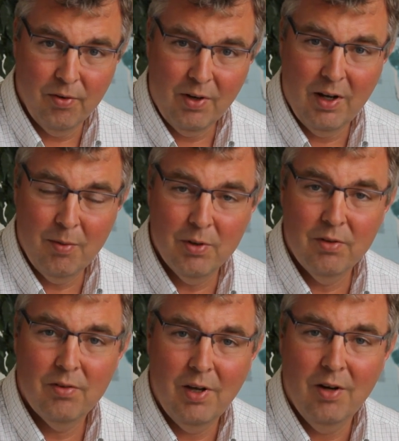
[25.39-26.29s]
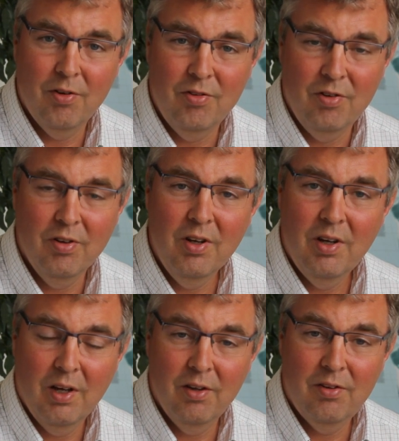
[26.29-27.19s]
Climate, Energy
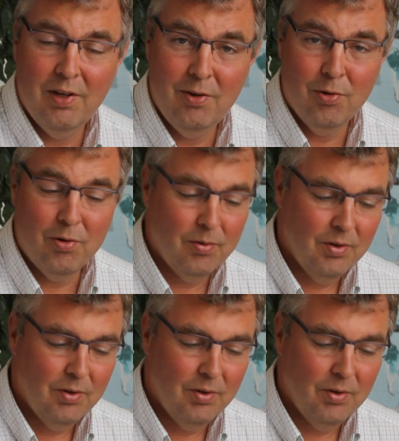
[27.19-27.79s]
and Tenure.